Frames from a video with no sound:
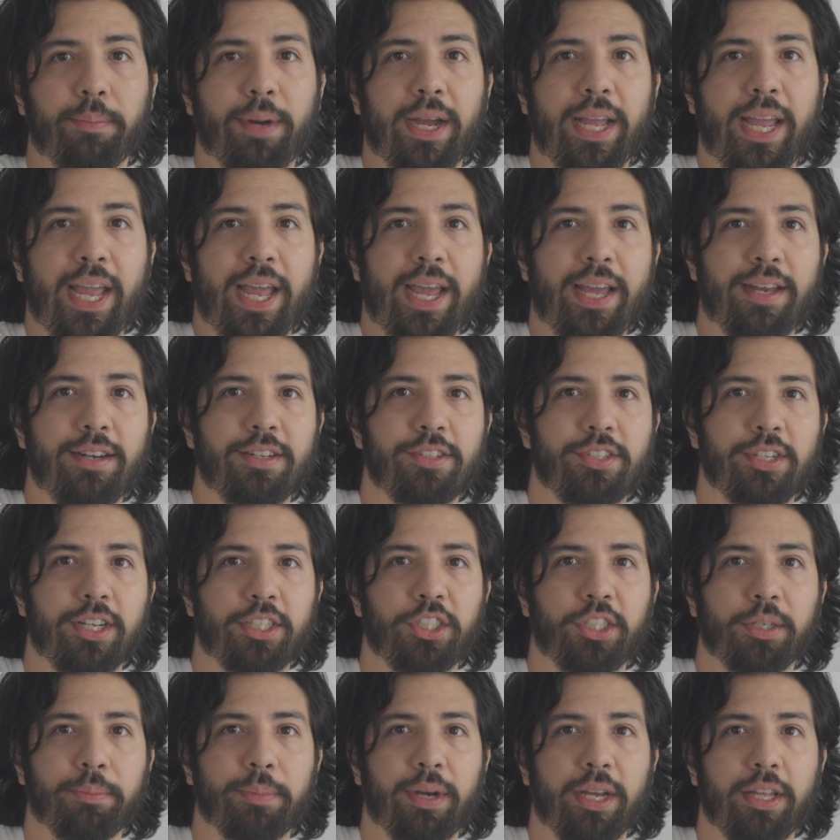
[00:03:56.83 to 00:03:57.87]
My hand is
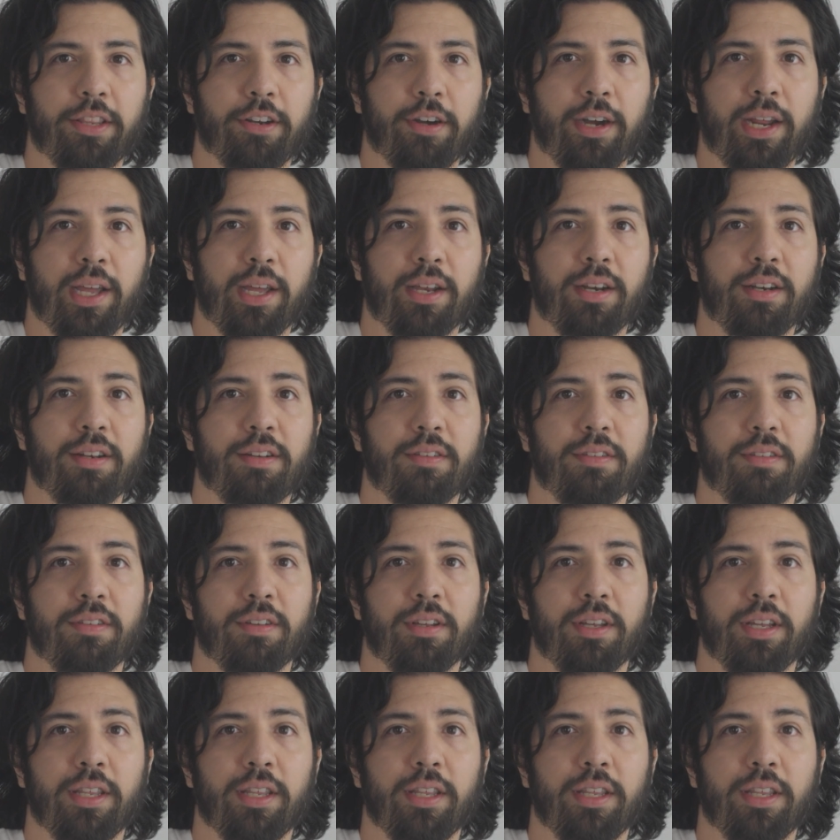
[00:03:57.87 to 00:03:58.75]
touching my other hands